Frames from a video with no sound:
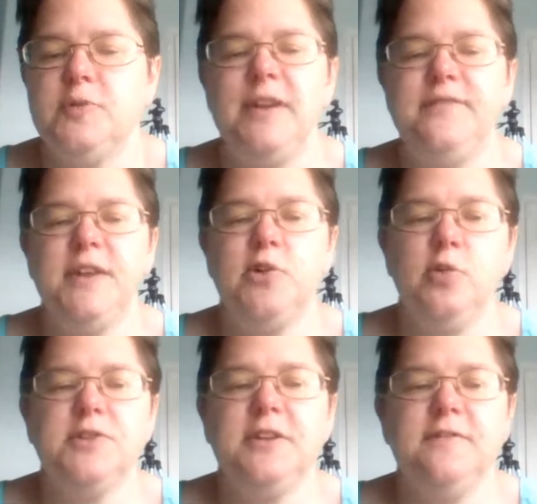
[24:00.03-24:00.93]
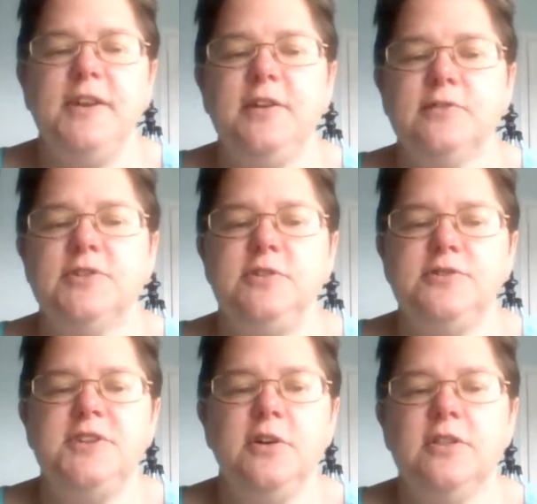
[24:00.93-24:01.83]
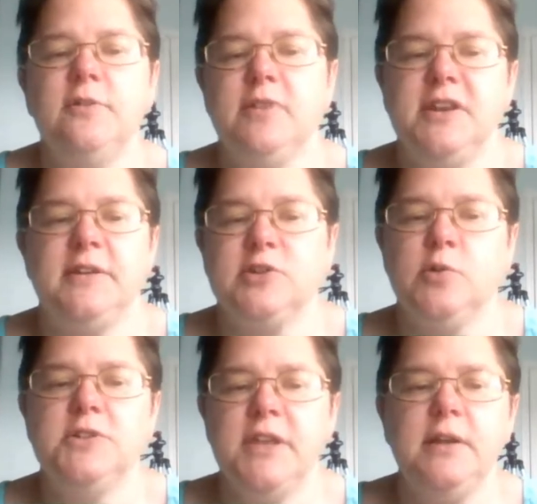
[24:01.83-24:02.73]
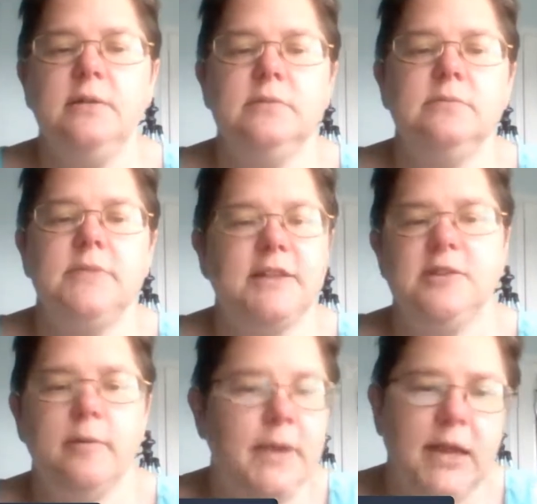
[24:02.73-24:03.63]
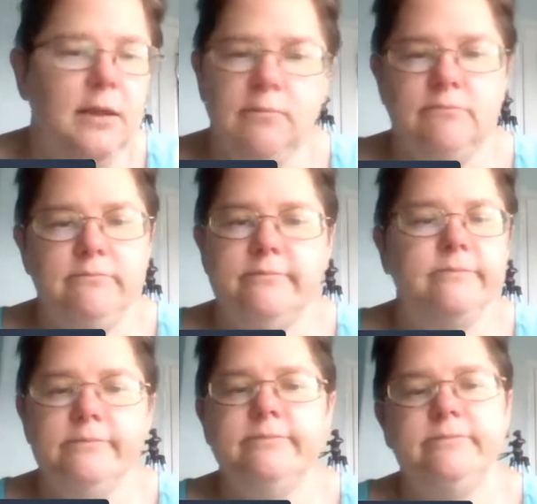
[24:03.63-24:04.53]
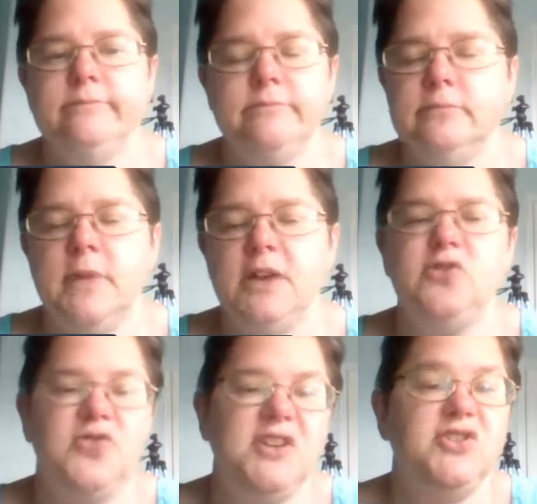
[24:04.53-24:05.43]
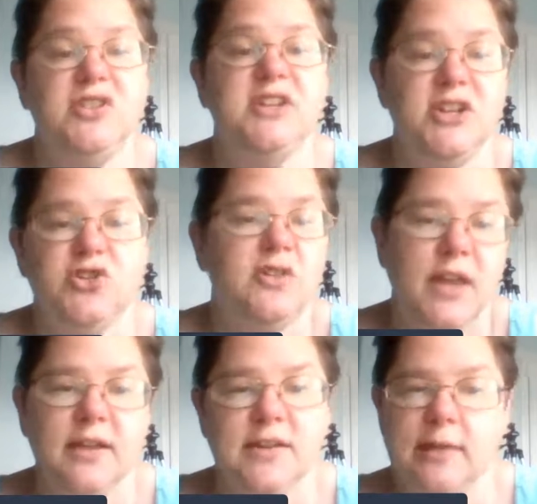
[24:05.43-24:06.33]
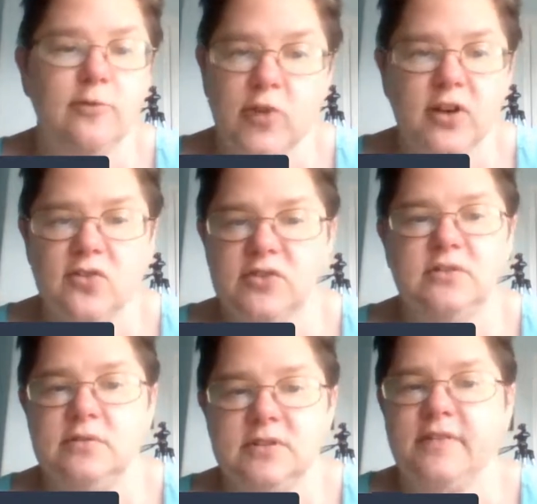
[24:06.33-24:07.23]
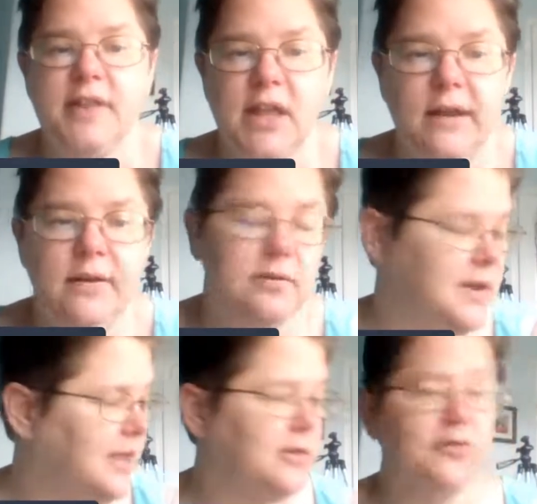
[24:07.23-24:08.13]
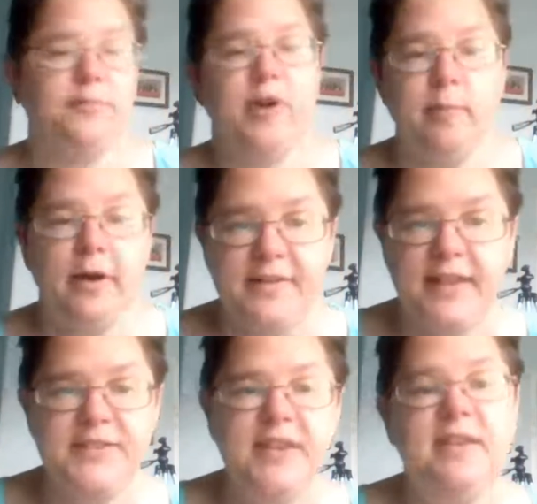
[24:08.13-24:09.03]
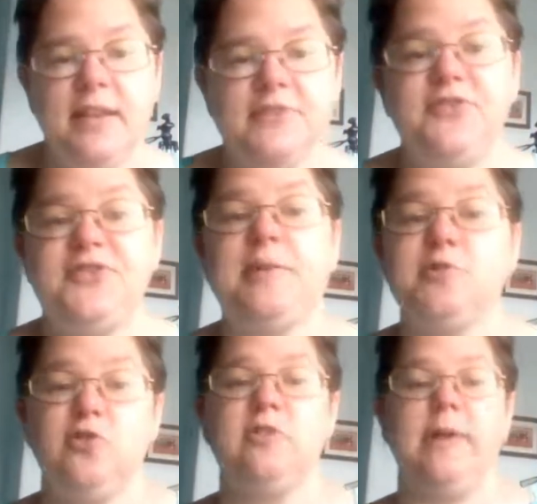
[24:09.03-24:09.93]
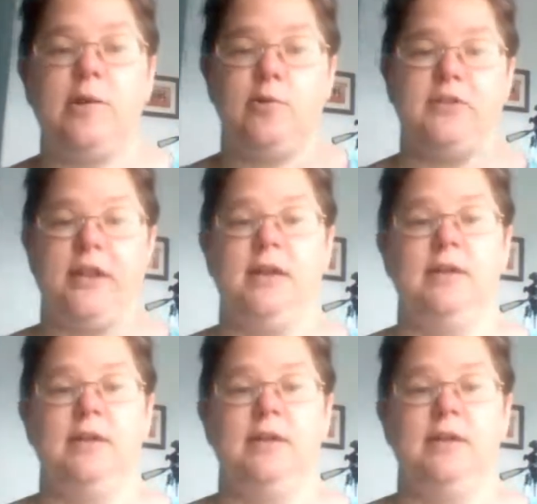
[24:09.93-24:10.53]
when I've done quilting videos and you see all that really nice quilting, that's not me. I do stitch in the ditch on like table runners and stuff like that. And those bookmarks, that's it. That's the sum total of my quilting.